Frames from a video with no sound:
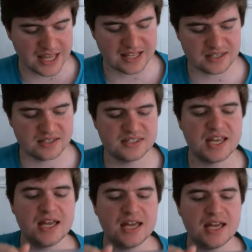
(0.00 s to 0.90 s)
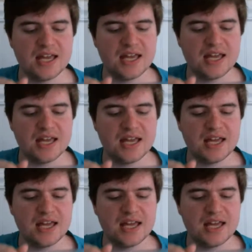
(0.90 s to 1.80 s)
It's a set of
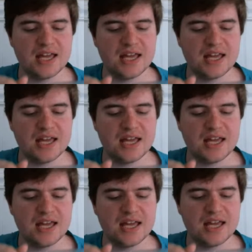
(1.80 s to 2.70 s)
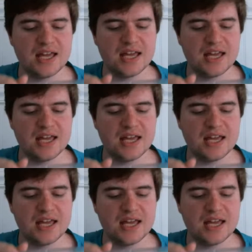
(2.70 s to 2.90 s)
Porsche